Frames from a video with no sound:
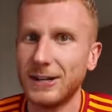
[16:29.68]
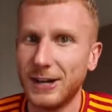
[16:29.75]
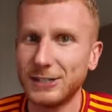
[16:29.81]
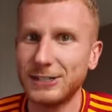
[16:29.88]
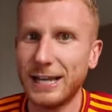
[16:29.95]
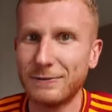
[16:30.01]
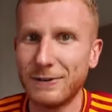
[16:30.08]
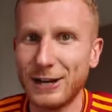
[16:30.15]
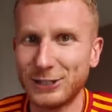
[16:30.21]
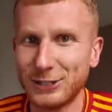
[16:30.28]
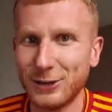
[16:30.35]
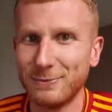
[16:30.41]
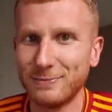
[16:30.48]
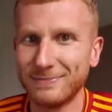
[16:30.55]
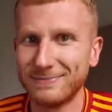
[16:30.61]
I'll see you very
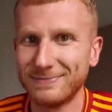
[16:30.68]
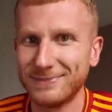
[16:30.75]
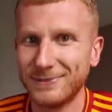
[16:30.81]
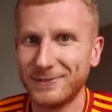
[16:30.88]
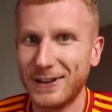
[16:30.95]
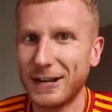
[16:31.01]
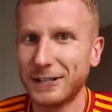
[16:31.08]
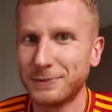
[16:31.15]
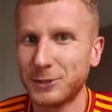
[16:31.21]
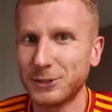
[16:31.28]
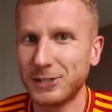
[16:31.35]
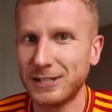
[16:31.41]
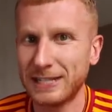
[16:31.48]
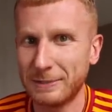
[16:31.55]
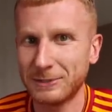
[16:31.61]
soon. Thanks for
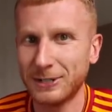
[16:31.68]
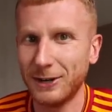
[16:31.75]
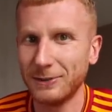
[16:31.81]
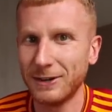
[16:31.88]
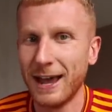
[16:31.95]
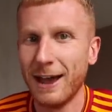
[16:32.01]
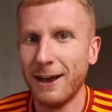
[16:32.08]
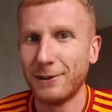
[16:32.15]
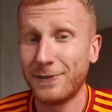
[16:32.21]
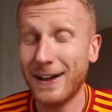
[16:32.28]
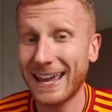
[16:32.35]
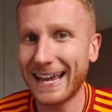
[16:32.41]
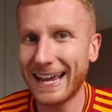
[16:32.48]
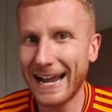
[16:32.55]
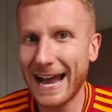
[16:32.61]
watching this episode.
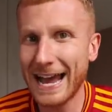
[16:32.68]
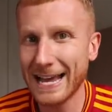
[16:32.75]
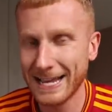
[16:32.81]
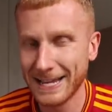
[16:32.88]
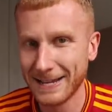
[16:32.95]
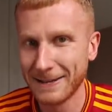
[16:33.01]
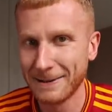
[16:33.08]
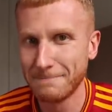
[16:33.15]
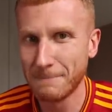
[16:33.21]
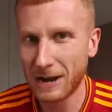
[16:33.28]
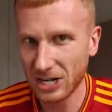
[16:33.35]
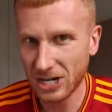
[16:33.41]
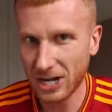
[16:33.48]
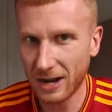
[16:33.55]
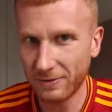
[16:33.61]
Thank you, good night.
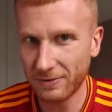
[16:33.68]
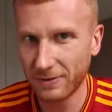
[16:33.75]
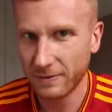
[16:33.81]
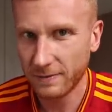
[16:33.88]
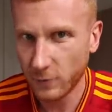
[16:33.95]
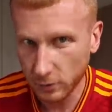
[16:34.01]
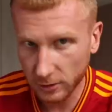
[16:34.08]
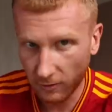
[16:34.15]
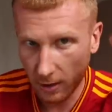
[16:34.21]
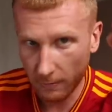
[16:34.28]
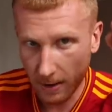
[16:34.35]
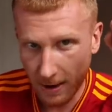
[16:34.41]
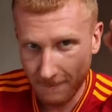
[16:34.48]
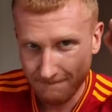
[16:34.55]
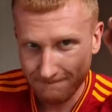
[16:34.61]
Much love. For the
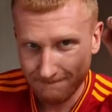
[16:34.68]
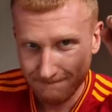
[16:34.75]
Roma.